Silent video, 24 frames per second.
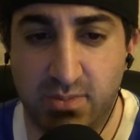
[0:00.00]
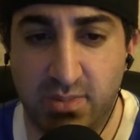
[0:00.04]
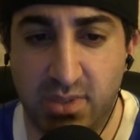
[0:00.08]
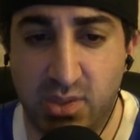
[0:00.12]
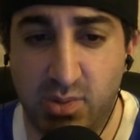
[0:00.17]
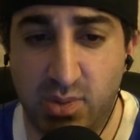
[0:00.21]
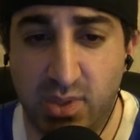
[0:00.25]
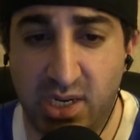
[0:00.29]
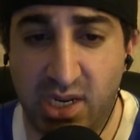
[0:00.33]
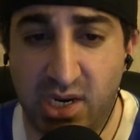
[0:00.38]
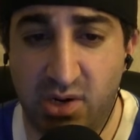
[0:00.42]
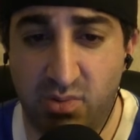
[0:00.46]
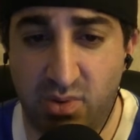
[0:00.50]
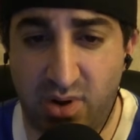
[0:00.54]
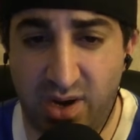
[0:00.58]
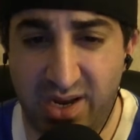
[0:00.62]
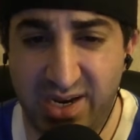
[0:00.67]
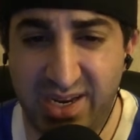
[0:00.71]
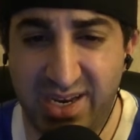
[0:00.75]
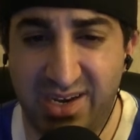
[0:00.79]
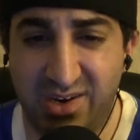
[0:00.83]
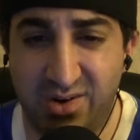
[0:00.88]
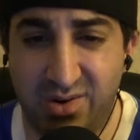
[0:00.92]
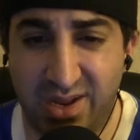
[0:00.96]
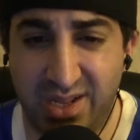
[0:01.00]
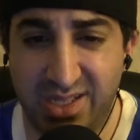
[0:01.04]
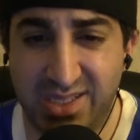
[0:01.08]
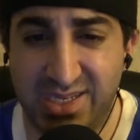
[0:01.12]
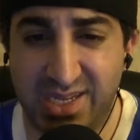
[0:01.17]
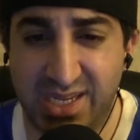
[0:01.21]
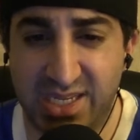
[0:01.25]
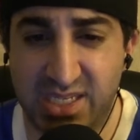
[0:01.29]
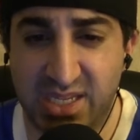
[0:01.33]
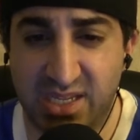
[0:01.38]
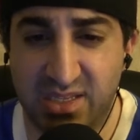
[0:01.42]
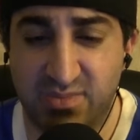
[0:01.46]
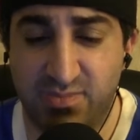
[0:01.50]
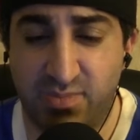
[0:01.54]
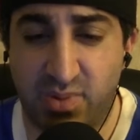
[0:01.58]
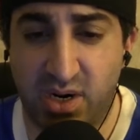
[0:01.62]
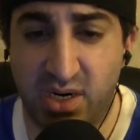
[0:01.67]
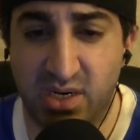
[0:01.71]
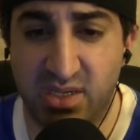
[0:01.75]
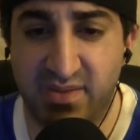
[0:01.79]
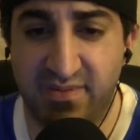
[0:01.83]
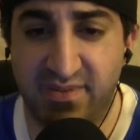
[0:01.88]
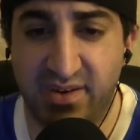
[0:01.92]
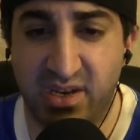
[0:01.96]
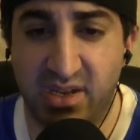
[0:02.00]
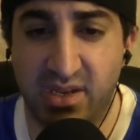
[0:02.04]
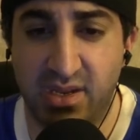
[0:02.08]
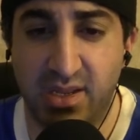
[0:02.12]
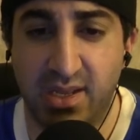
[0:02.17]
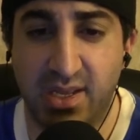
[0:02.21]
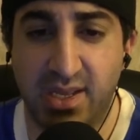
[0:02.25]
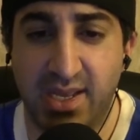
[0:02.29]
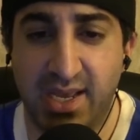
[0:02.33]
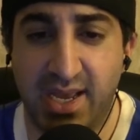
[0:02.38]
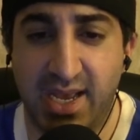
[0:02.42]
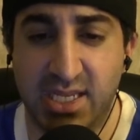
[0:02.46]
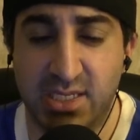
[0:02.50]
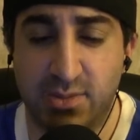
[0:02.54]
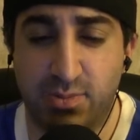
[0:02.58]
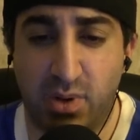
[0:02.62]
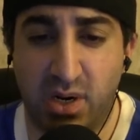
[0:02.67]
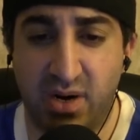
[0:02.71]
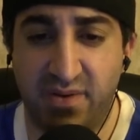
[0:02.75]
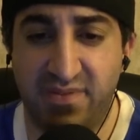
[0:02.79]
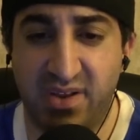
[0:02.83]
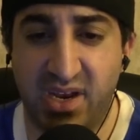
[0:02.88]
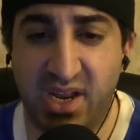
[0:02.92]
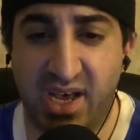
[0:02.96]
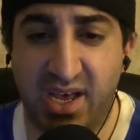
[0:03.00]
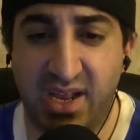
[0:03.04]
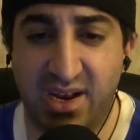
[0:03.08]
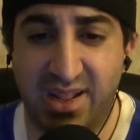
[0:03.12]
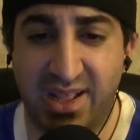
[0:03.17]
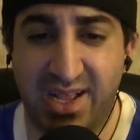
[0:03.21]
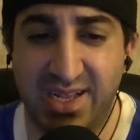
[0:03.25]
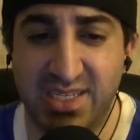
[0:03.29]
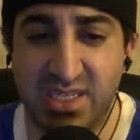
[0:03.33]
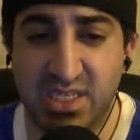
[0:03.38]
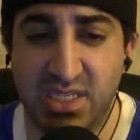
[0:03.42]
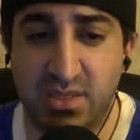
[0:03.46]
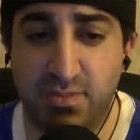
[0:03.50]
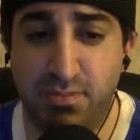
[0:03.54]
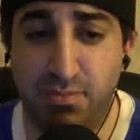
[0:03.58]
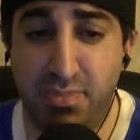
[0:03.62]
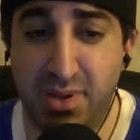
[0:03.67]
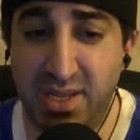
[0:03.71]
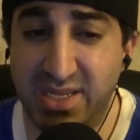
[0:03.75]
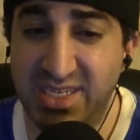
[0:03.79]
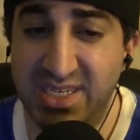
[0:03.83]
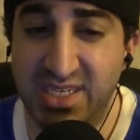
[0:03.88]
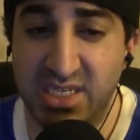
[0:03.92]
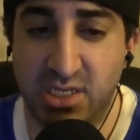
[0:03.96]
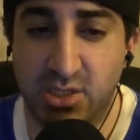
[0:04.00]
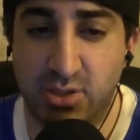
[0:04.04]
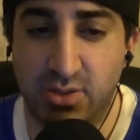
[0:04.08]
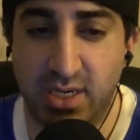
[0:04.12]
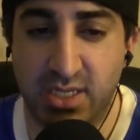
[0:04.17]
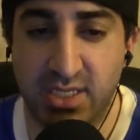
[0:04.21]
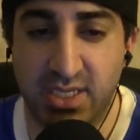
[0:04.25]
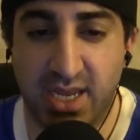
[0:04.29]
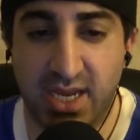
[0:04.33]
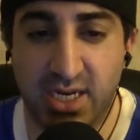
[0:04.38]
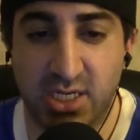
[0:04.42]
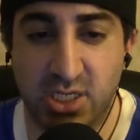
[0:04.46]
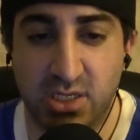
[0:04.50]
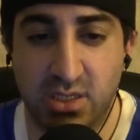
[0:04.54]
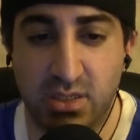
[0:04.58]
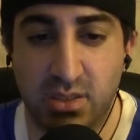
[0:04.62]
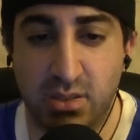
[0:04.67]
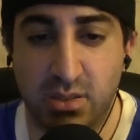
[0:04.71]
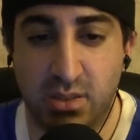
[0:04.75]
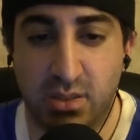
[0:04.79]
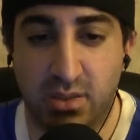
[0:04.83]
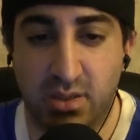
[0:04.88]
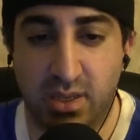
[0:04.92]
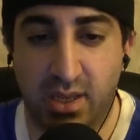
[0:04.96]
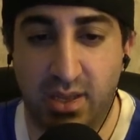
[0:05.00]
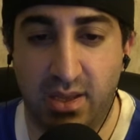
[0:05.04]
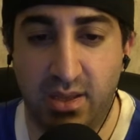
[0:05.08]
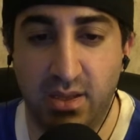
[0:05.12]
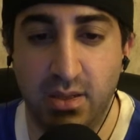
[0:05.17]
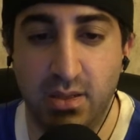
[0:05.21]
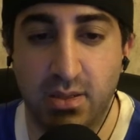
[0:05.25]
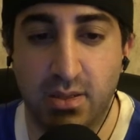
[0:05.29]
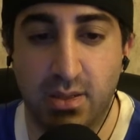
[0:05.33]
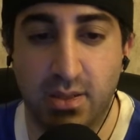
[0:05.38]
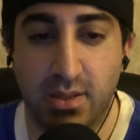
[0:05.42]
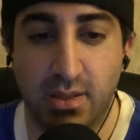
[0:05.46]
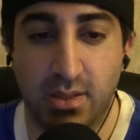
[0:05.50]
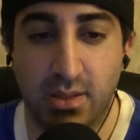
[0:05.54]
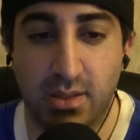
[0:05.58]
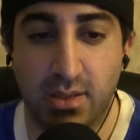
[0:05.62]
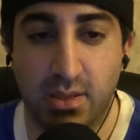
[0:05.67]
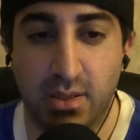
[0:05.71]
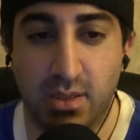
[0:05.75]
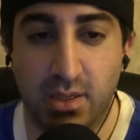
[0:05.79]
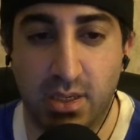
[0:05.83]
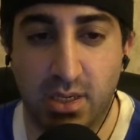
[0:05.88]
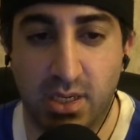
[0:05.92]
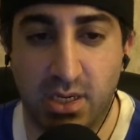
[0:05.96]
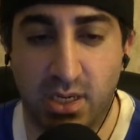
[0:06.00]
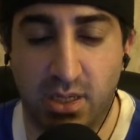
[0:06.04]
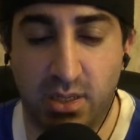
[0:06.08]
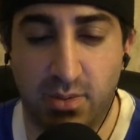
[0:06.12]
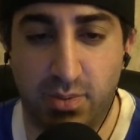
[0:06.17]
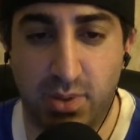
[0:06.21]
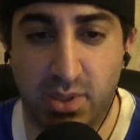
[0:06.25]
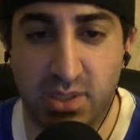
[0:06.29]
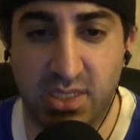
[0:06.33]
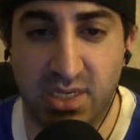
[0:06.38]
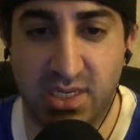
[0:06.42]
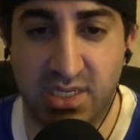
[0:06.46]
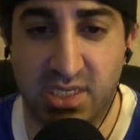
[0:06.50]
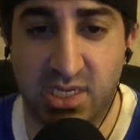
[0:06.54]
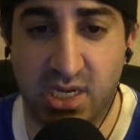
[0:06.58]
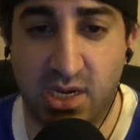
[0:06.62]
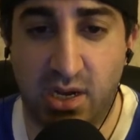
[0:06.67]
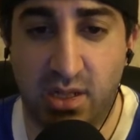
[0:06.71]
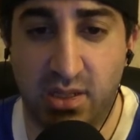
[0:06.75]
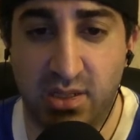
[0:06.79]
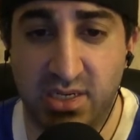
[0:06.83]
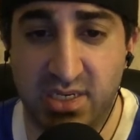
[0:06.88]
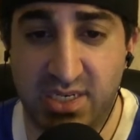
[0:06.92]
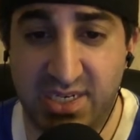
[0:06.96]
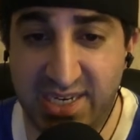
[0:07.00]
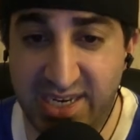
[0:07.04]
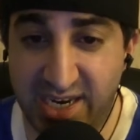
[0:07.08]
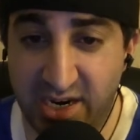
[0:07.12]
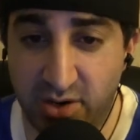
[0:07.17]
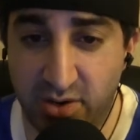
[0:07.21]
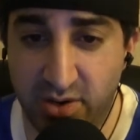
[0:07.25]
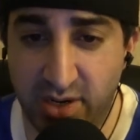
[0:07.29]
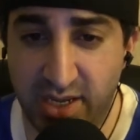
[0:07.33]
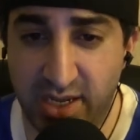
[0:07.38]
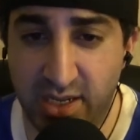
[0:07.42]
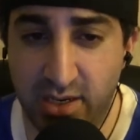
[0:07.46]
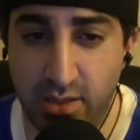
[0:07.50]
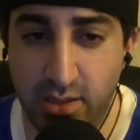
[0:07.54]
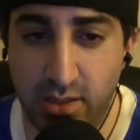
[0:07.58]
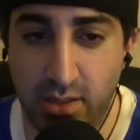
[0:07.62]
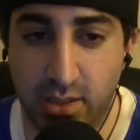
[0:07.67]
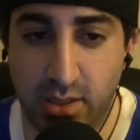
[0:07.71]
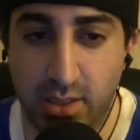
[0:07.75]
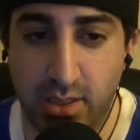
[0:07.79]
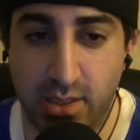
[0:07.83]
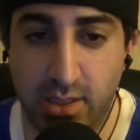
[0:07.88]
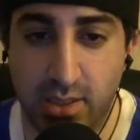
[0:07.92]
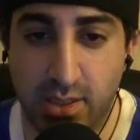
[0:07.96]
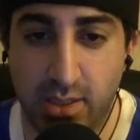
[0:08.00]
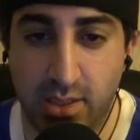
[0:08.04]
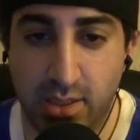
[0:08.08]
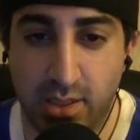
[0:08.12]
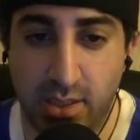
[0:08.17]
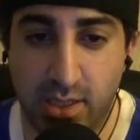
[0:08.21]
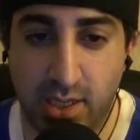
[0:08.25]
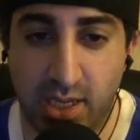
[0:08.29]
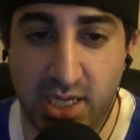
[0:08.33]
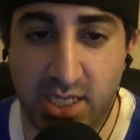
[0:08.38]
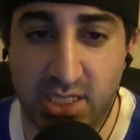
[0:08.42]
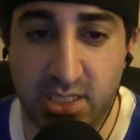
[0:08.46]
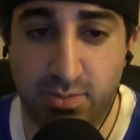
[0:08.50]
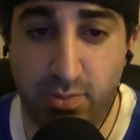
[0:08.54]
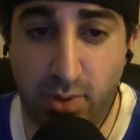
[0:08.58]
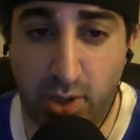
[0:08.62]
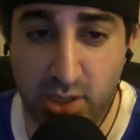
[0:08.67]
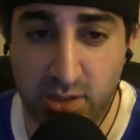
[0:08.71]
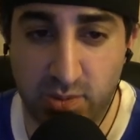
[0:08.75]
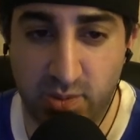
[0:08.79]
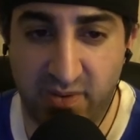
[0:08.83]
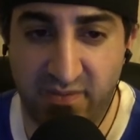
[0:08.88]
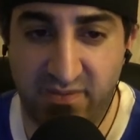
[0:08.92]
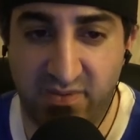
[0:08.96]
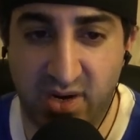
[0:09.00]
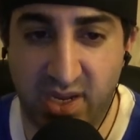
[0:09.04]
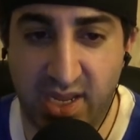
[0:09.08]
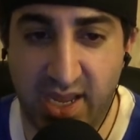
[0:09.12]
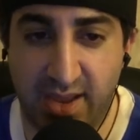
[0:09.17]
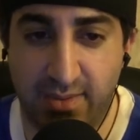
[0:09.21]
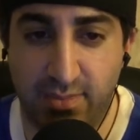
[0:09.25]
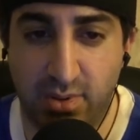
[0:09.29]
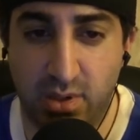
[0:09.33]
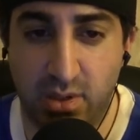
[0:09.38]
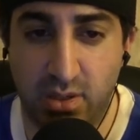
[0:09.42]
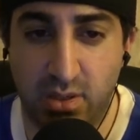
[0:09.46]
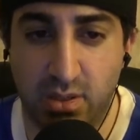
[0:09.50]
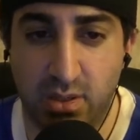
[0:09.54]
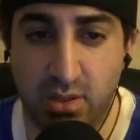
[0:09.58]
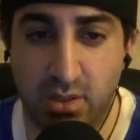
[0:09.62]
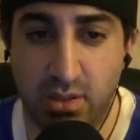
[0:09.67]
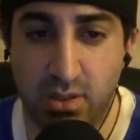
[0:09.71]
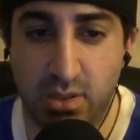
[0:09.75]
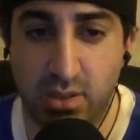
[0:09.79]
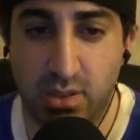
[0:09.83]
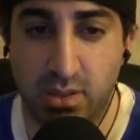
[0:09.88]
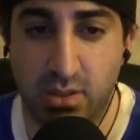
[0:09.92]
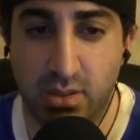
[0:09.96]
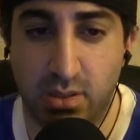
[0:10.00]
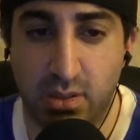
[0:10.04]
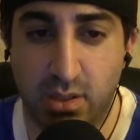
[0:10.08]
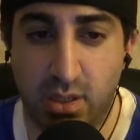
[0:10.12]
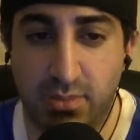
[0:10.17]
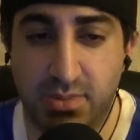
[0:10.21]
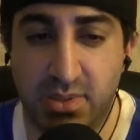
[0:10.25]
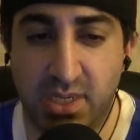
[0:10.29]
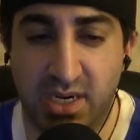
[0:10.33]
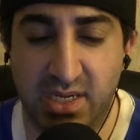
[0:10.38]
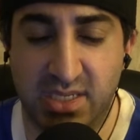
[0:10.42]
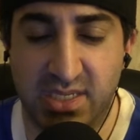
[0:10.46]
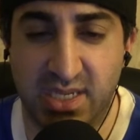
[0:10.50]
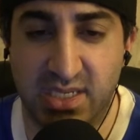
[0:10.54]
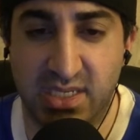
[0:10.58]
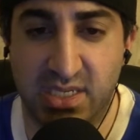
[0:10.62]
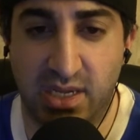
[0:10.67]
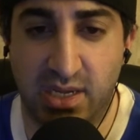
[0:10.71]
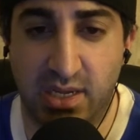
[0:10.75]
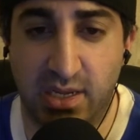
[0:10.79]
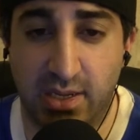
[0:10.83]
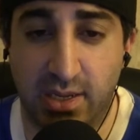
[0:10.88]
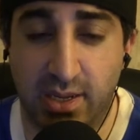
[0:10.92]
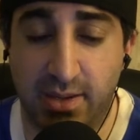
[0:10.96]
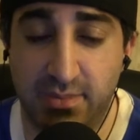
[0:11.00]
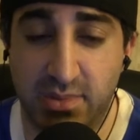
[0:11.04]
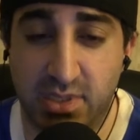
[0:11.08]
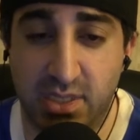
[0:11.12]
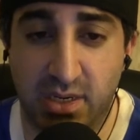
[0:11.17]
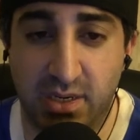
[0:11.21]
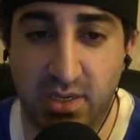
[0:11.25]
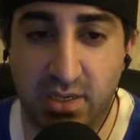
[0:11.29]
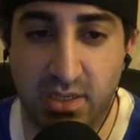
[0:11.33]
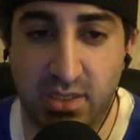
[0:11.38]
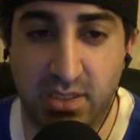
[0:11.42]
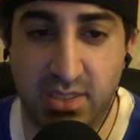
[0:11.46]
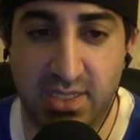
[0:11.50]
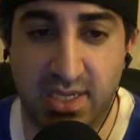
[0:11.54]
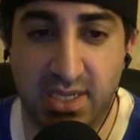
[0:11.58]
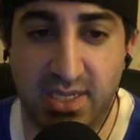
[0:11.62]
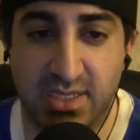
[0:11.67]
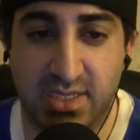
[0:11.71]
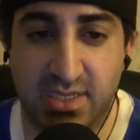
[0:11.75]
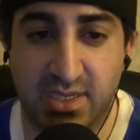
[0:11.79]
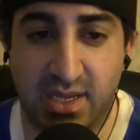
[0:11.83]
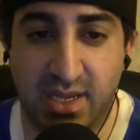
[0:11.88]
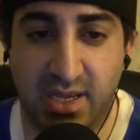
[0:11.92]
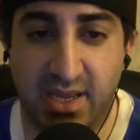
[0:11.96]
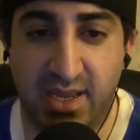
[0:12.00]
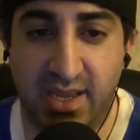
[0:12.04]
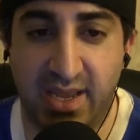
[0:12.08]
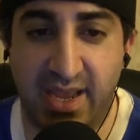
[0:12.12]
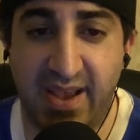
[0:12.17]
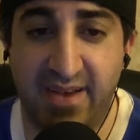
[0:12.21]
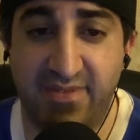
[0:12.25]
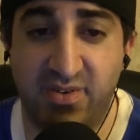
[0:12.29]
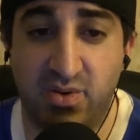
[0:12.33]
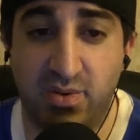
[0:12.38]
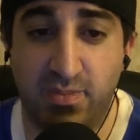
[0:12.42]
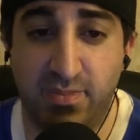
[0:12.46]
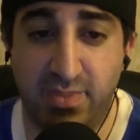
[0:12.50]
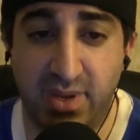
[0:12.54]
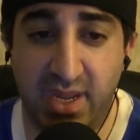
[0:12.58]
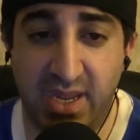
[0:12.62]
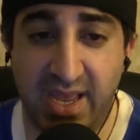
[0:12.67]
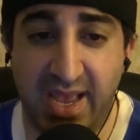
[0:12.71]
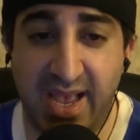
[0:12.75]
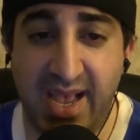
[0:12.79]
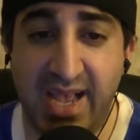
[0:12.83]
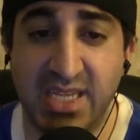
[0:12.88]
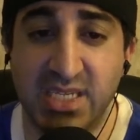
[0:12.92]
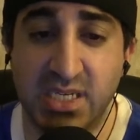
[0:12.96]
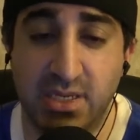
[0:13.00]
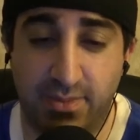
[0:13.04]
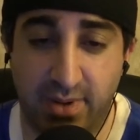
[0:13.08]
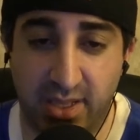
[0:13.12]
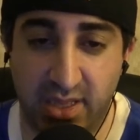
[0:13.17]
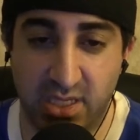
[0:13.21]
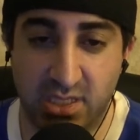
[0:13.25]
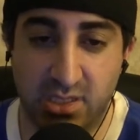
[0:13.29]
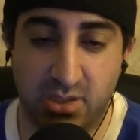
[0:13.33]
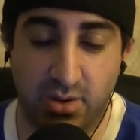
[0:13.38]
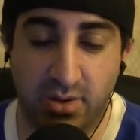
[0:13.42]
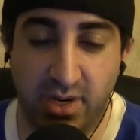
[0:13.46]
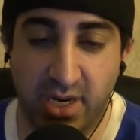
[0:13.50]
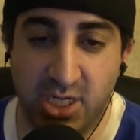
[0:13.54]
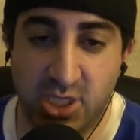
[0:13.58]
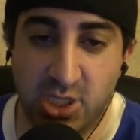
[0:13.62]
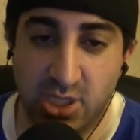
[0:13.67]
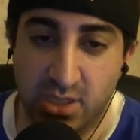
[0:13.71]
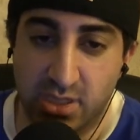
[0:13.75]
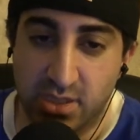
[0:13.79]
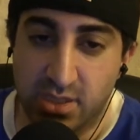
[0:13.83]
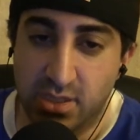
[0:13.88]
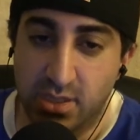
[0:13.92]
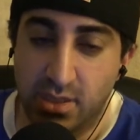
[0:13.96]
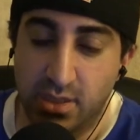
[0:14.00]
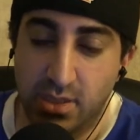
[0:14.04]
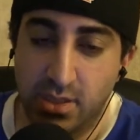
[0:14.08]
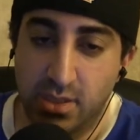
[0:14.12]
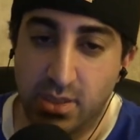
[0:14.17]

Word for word: between Iran and the United States as part of an, as part of an unlicensed business transaction. Okay. Another person is Colin Tiernan, a spokesman for Gabbard. I'm sorry, it says, uh, I'm sorry, it says, uh, after being asked about these donations,